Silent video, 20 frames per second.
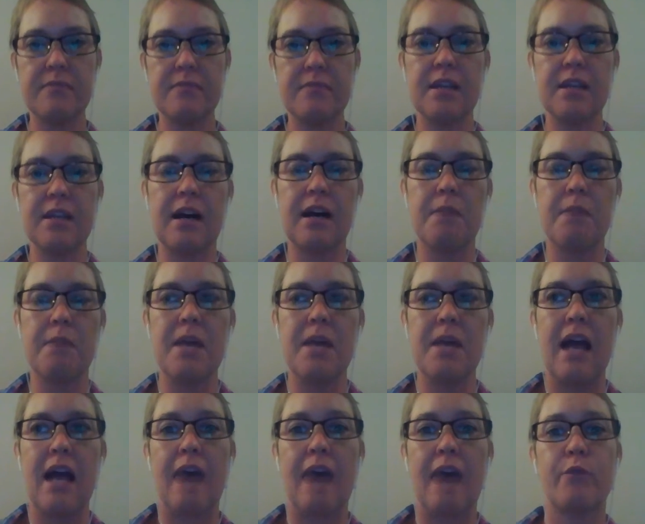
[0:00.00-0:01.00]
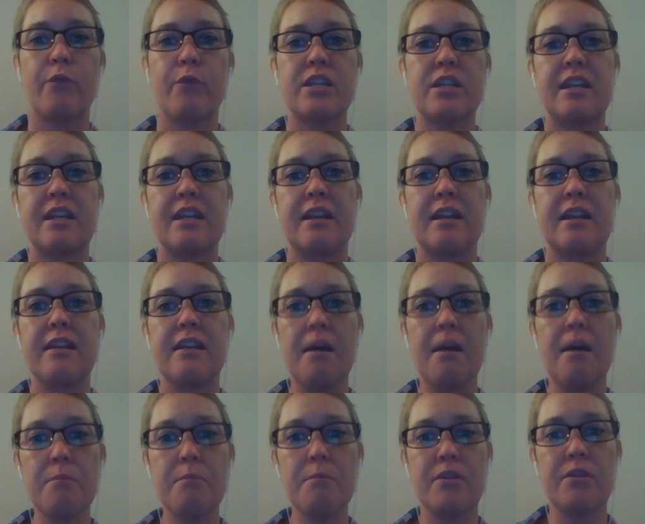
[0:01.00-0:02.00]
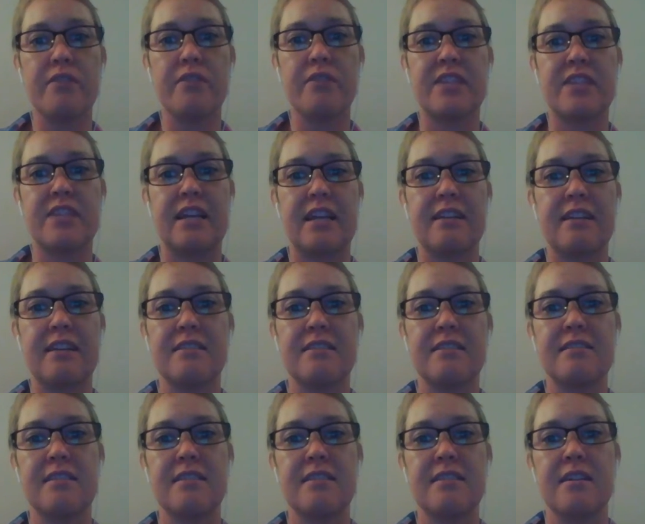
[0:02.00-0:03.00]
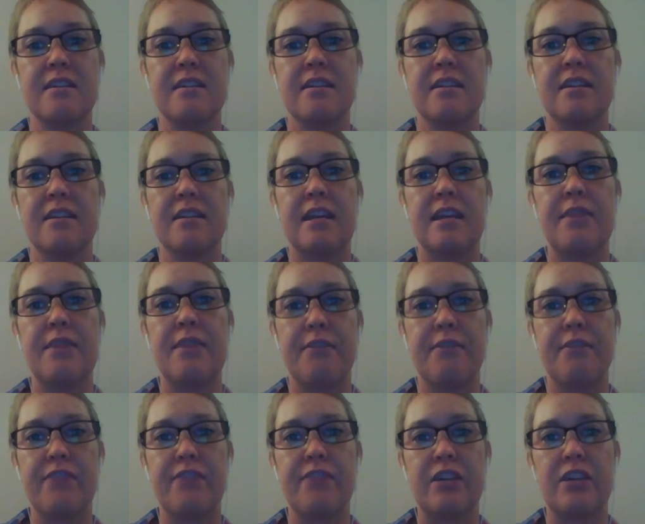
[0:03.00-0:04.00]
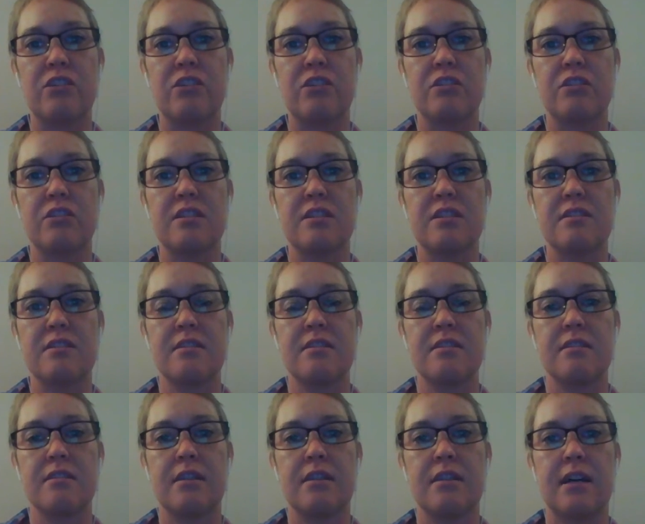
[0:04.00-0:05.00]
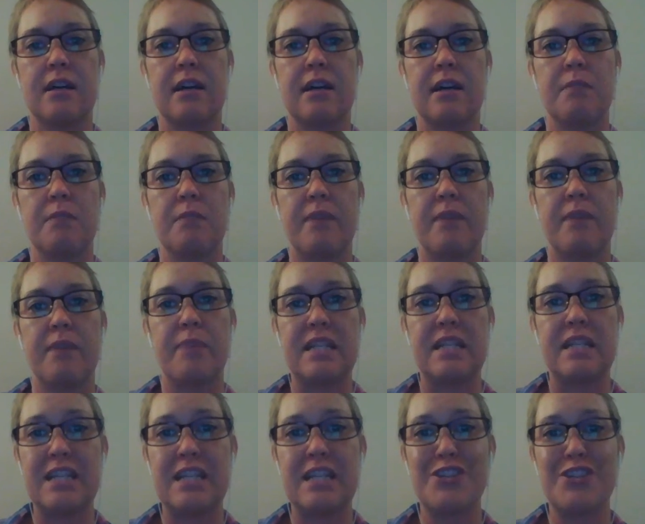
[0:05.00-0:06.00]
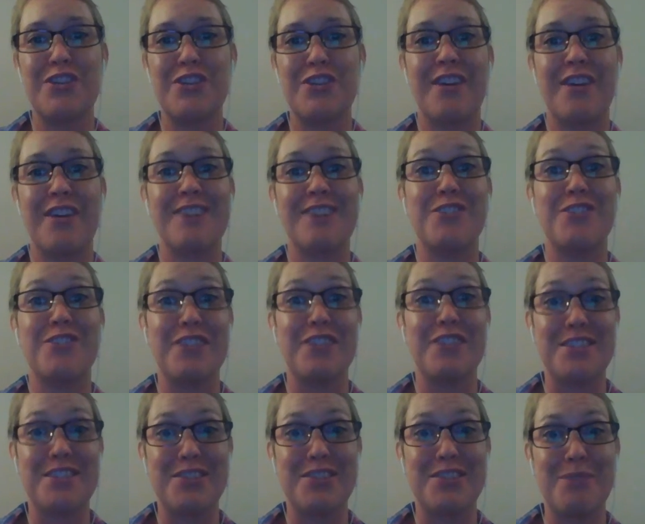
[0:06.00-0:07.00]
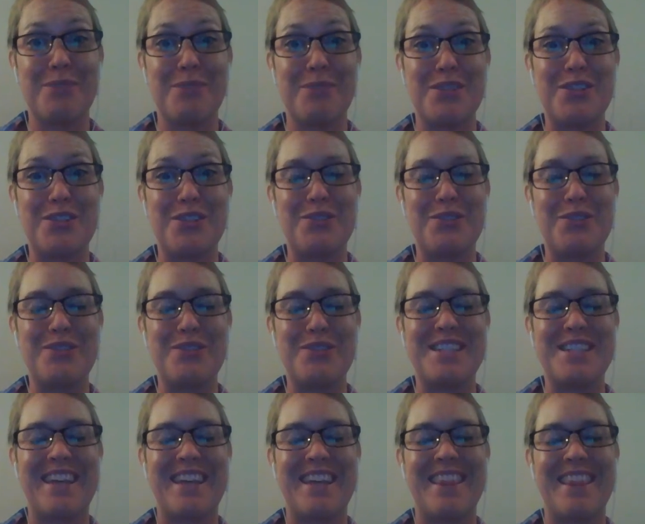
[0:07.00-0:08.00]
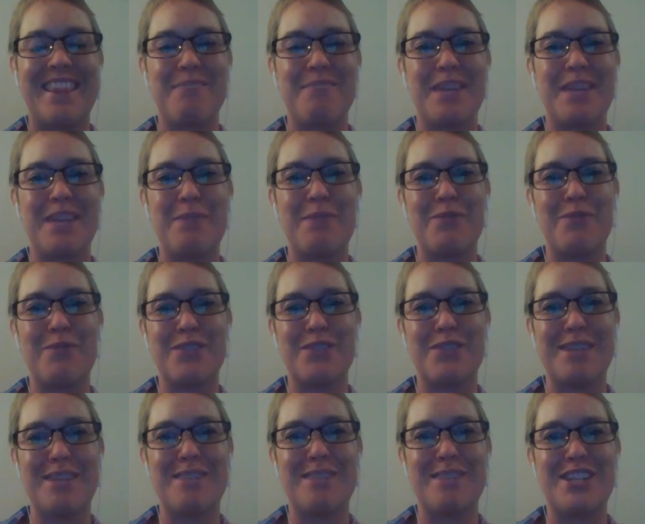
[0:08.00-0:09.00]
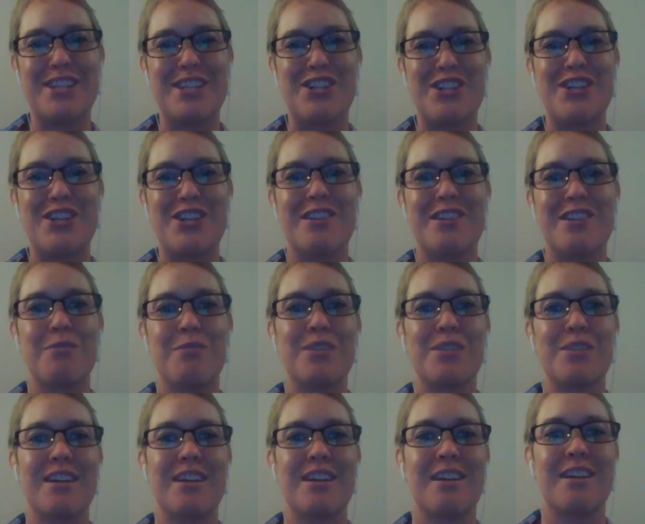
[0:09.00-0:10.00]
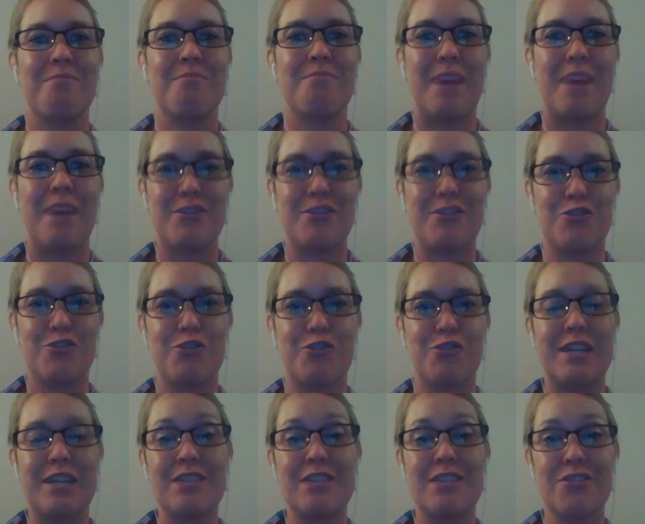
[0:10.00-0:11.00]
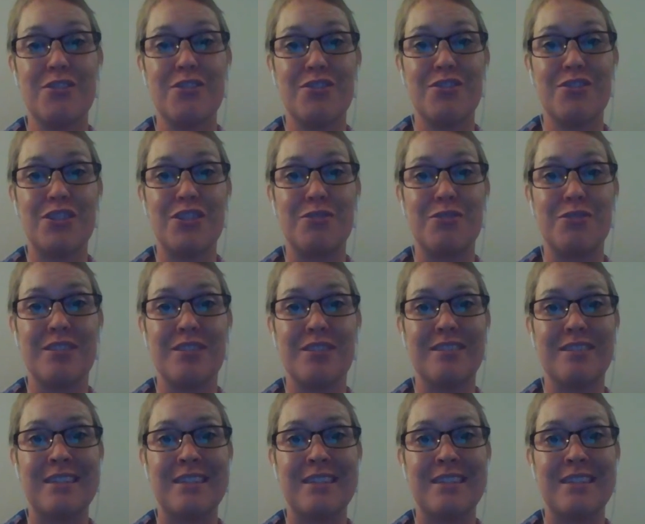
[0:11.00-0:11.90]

I've worked in a number of settings in the field. I've been a teacher. I started as a substitute and then became a full-time teacher with a master's degree intern student